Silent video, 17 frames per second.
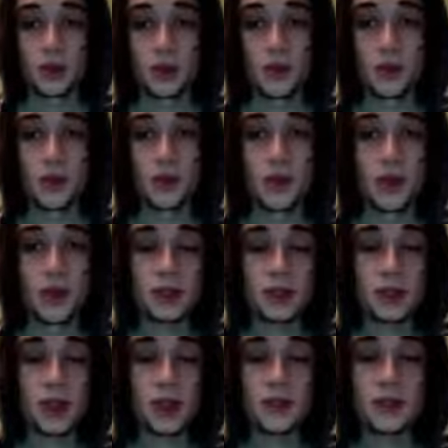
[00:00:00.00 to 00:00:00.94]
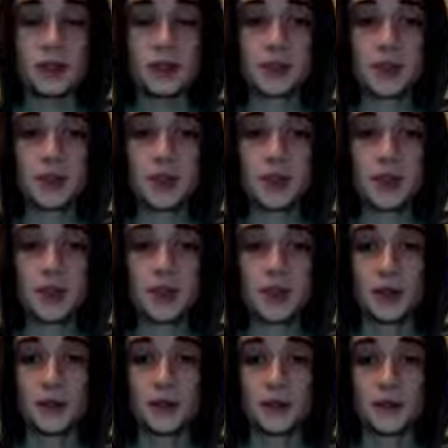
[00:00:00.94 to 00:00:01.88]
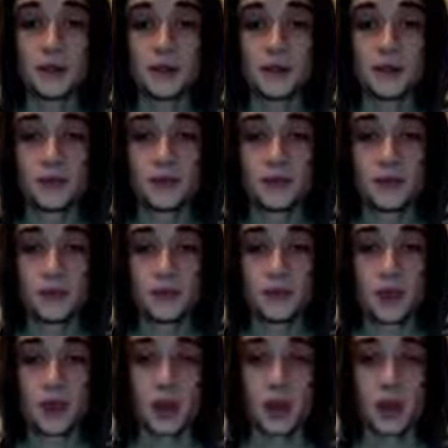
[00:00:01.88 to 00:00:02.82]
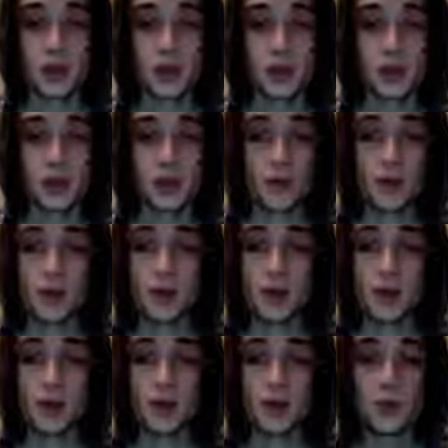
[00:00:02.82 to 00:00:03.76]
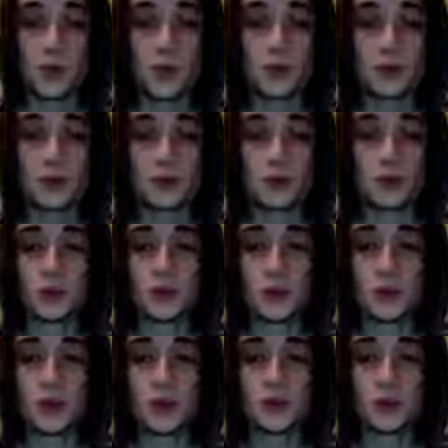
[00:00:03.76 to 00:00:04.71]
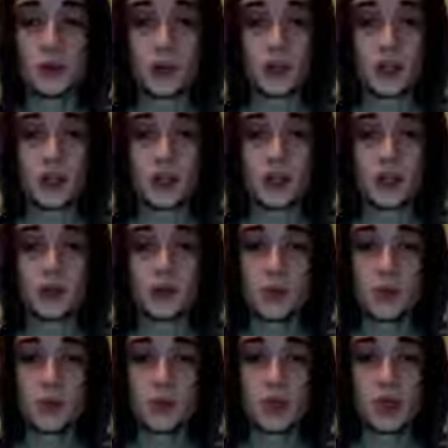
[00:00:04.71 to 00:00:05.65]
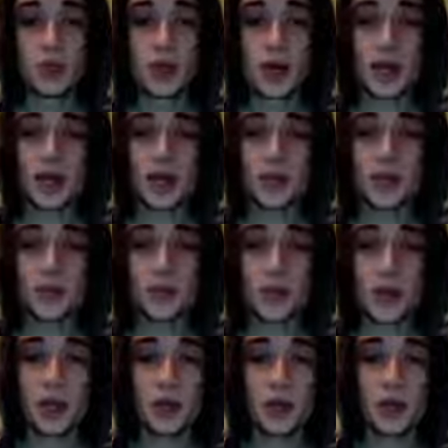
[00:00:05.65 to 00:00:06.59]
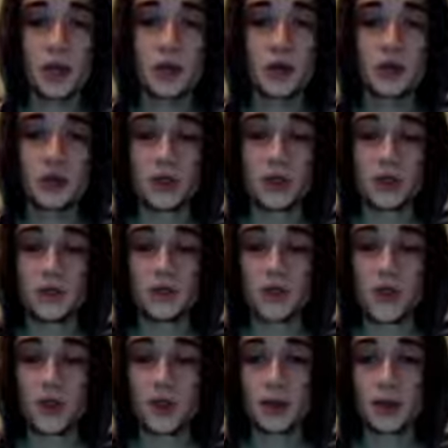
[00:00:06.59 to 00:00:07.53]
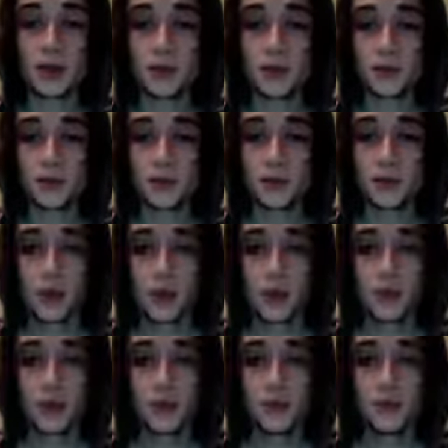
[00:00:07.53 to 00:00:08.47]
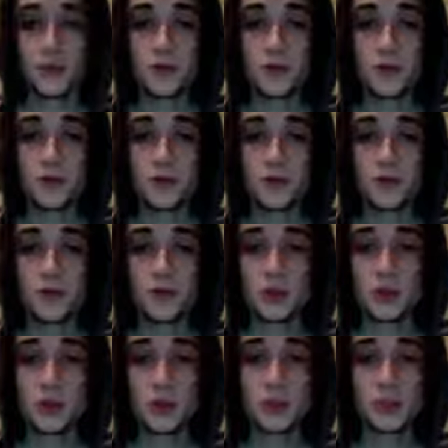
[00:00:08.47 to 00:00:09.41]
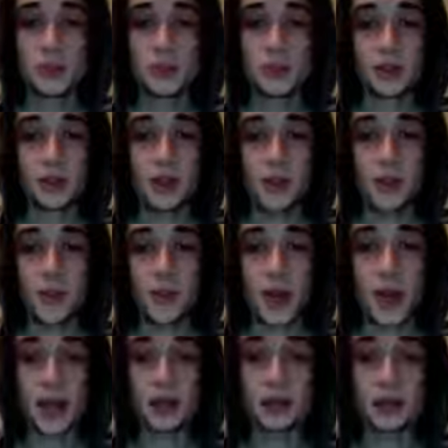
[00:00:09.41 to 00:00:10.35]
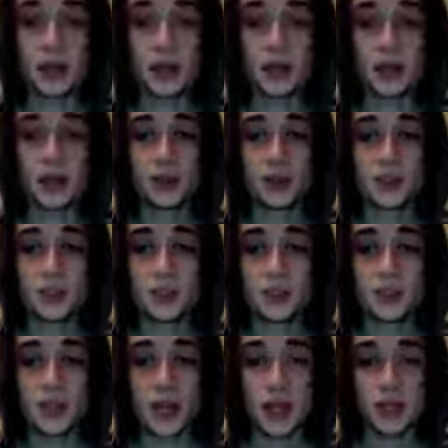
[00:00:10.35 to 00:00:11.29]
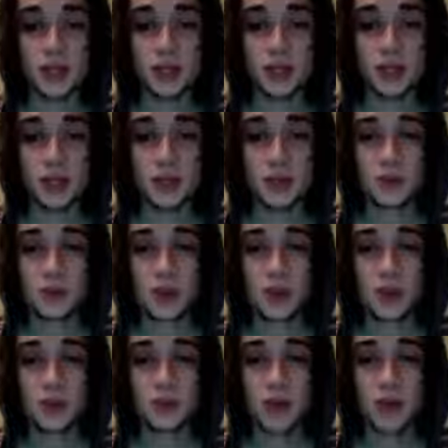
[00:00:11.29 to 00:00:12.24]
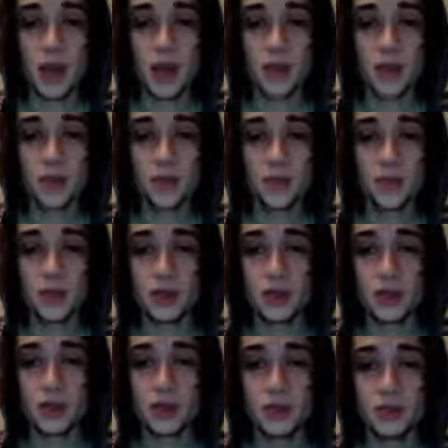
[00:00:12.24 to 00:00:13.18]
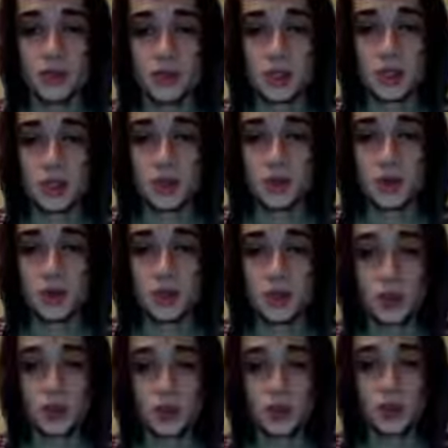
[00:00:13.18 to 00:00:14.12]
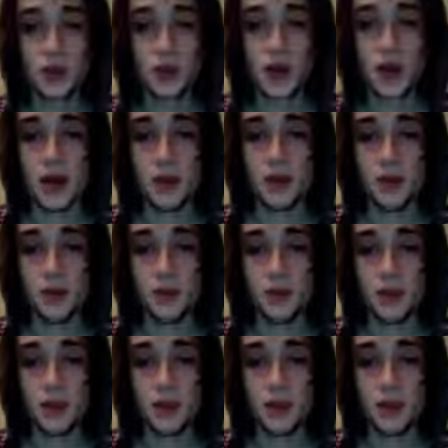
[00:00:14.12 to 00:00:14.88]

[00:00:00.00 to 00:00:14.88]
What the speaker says: We know that time isn't linear the way that we used to believe, but it is merely guided by cause and effect. The future, the present, and the past all exist at the same time. However, it is the experience of now